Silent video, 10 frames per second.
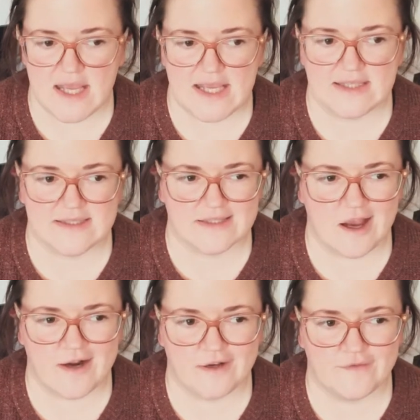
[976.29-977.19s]
It's
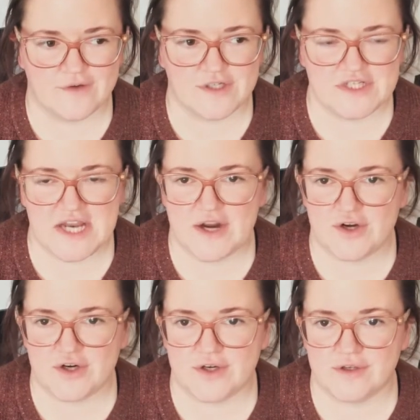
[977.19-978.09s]
kind of your
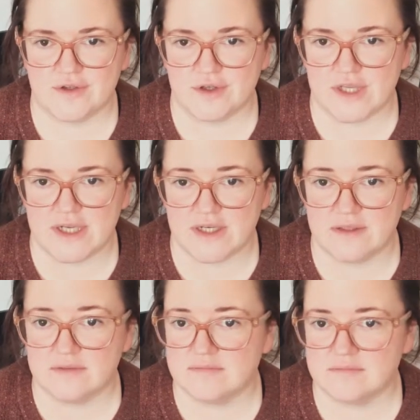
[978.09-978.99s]
standard
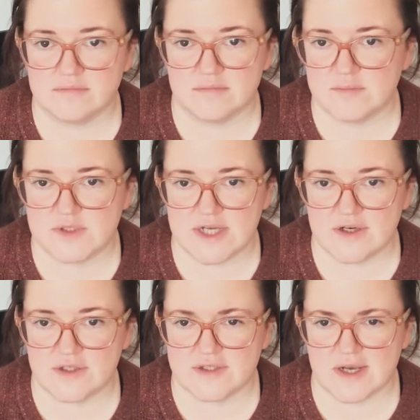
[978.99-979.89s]
looking,
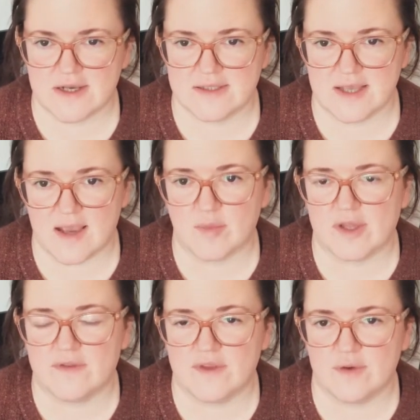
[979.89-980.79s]
standard sized
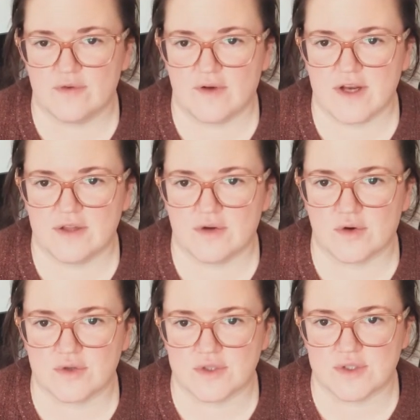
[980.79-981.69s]
eggplant that you would find in the
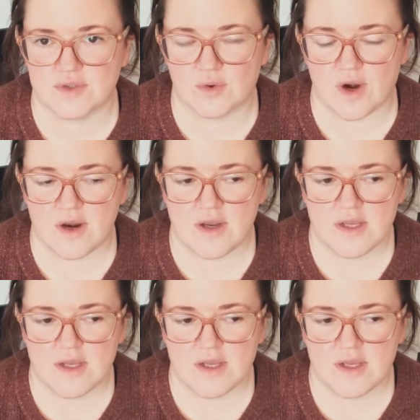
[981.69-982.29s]
grocery store.